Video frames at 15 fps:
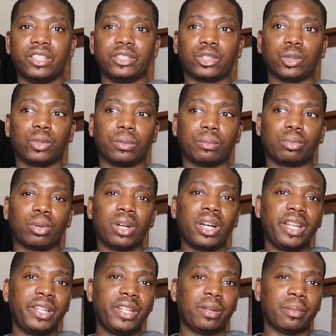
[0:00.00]
So
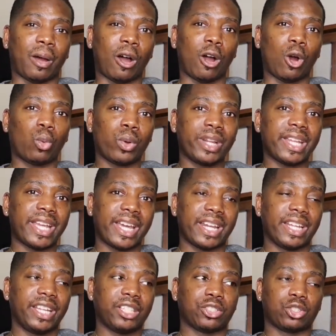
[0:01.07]
LeBron and them already had
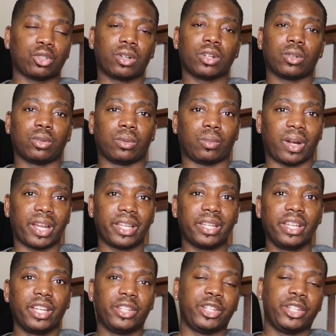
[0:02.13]
a head start on him, right?